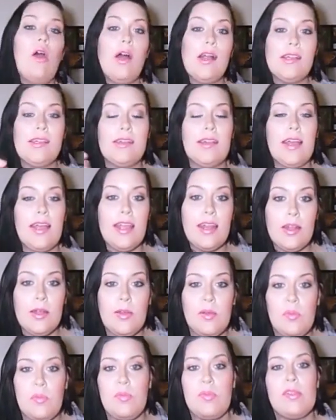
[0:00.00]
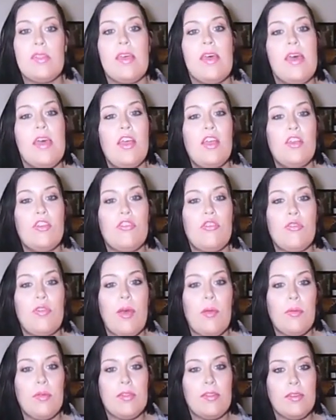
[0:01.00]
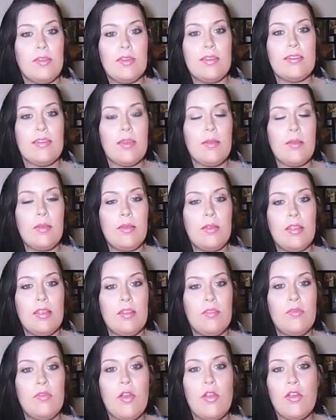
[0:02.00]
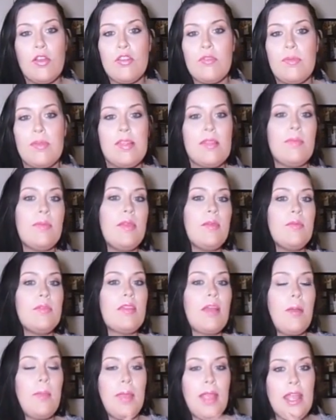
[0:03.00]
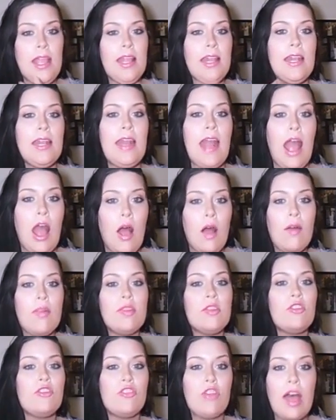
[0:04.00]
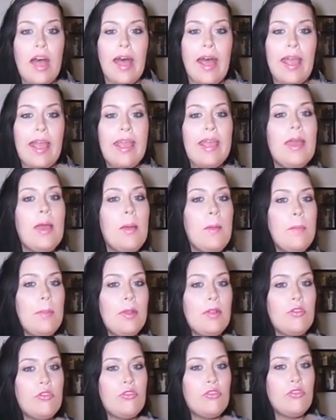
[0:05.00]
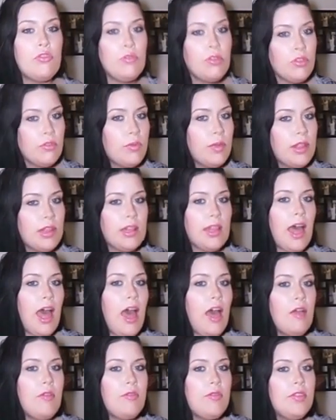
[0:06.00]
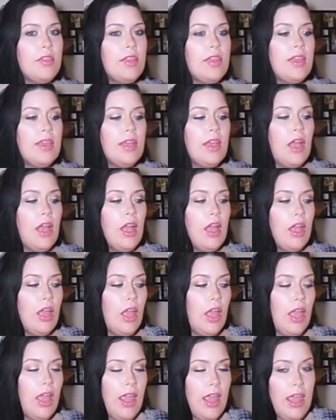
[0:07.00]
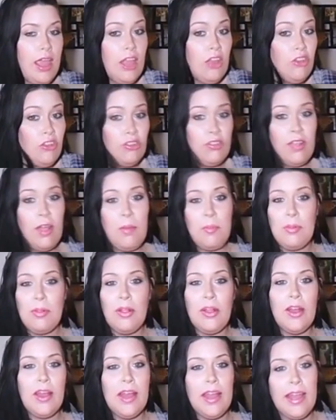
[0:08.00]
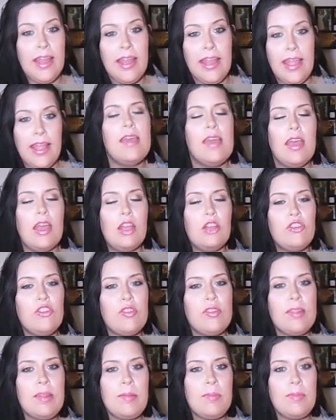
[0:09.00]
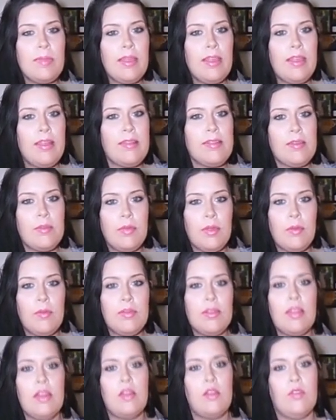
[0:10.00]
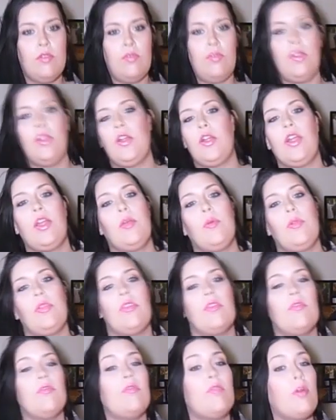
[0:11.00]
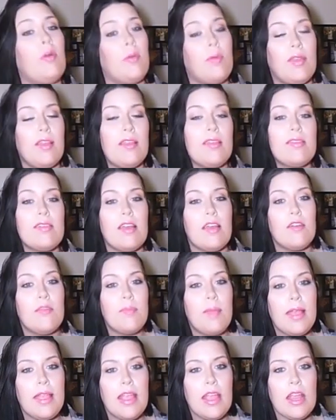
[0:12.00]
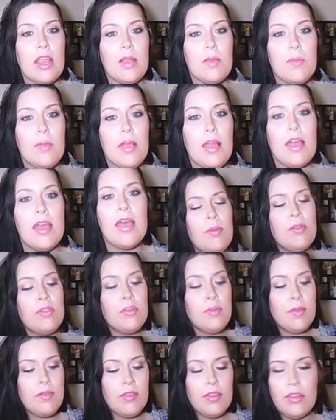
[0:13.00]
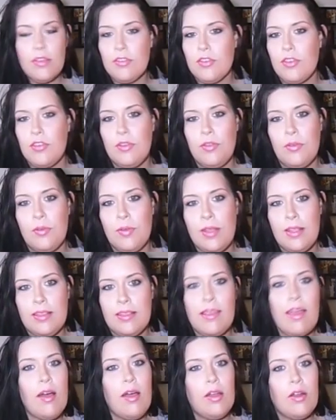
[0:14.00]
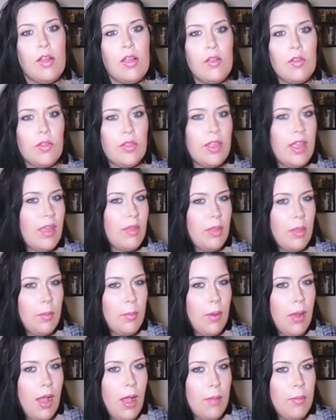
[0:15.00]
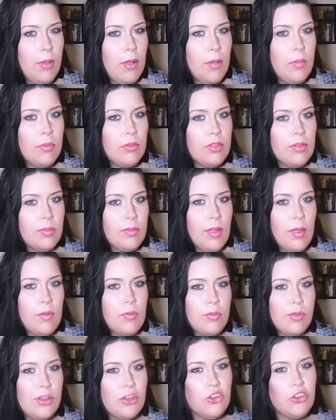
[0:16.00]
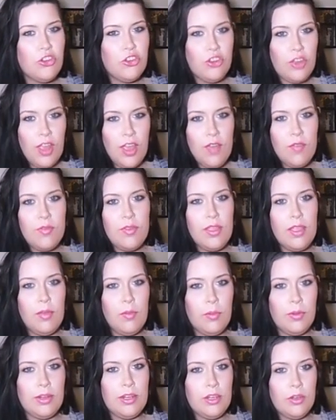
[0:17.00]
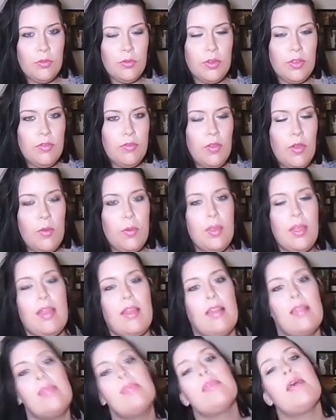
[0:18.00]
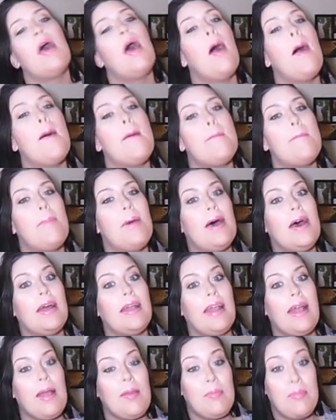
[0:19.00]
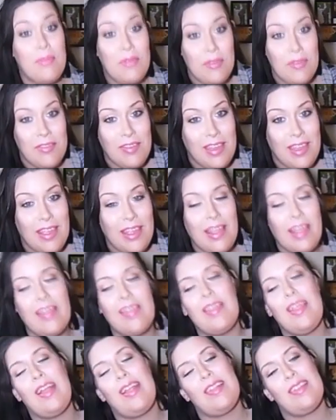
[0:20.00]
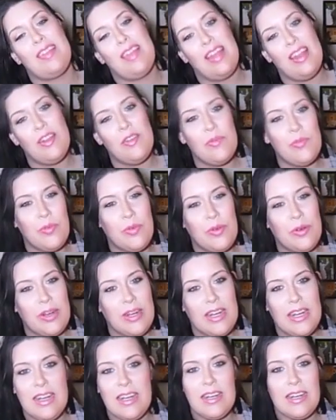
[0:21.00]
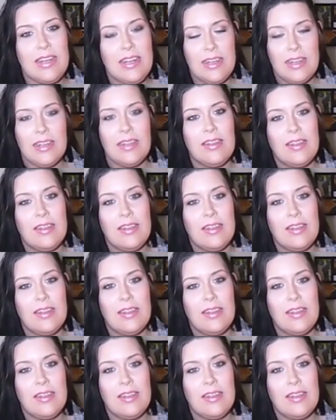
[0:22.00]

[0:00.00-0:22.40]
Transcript: haunted items. So that was the only time it didn't focus, but something was coming in and out of the shot. But as soon as we left, it just got blurry. It just seemed like something was interfering with the focus of my camera. For most of my videos, you can tell I don't really have that problem. Sometimes when I shift, it will need to refocus, but I'm moving and that's kind of more